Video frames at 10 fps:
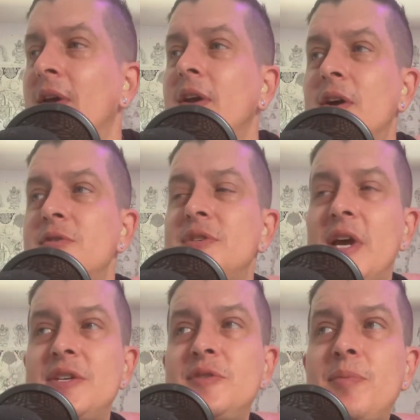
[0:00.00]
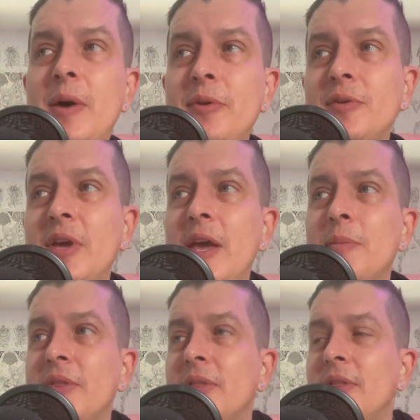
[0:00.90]
Countryside, she's probably okay,
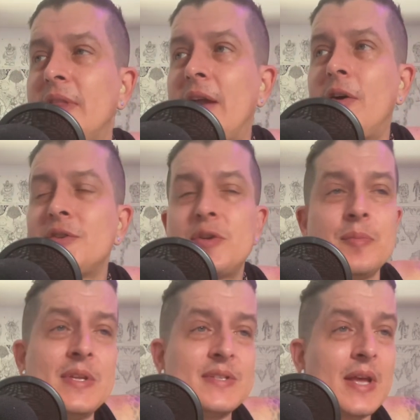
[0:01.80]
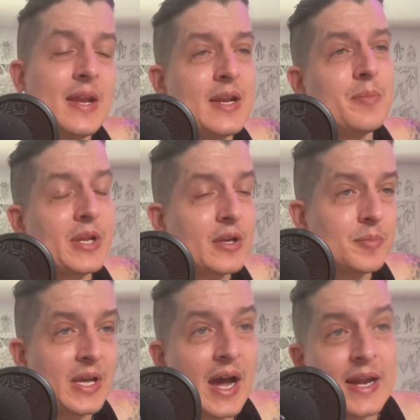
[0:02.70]
but that also means that anybody could
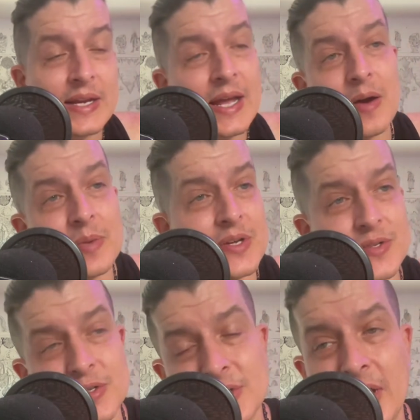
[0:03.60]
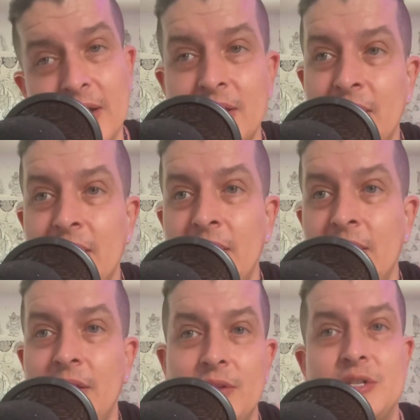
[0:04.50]
be hiding out because there's not
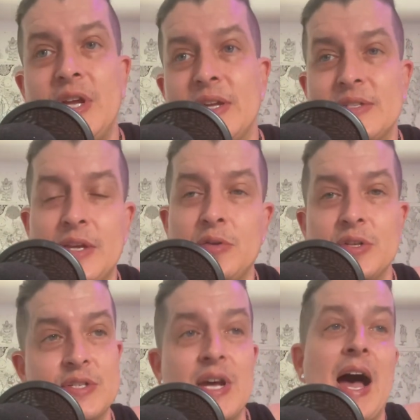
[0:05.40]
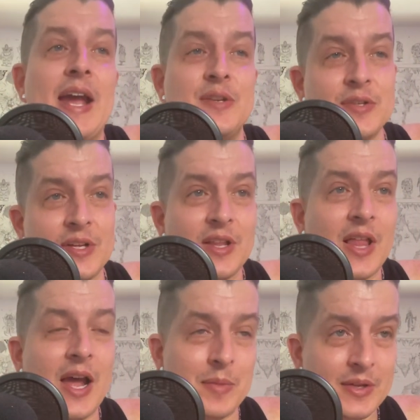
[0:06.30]
the chance that you could die to the
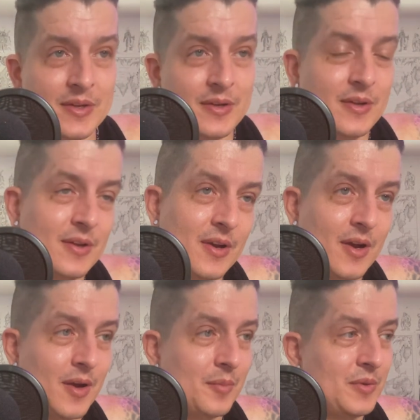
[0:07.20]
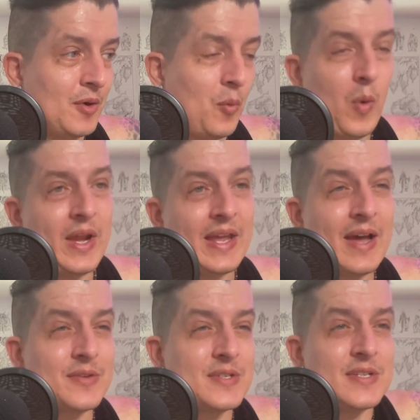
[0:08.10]
climate. Waiting
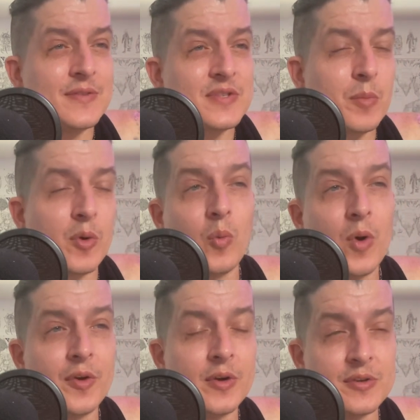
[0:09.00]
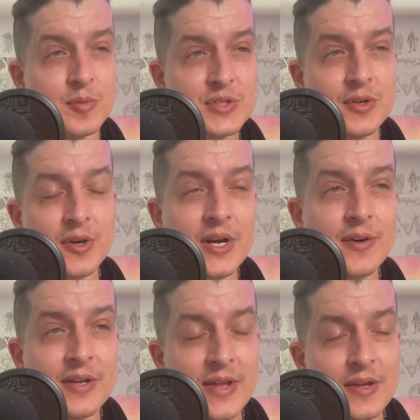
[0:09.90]
out to see if someone will wander into a certain
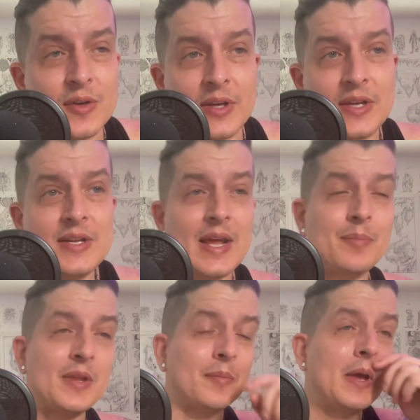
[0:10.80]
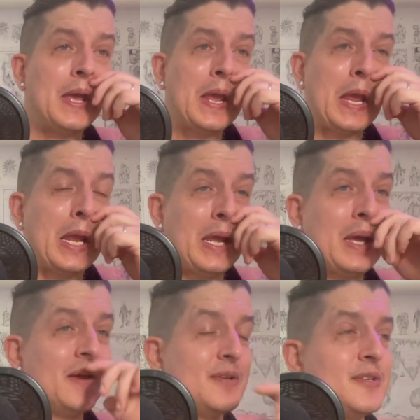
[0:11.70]
area that you can kidnap them.
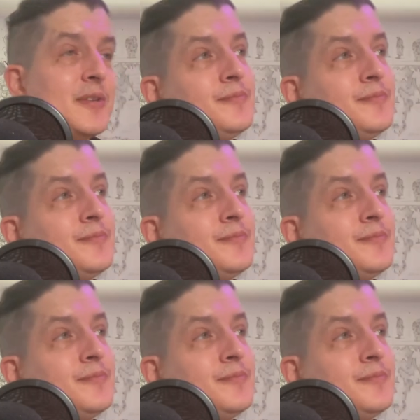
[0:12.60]
And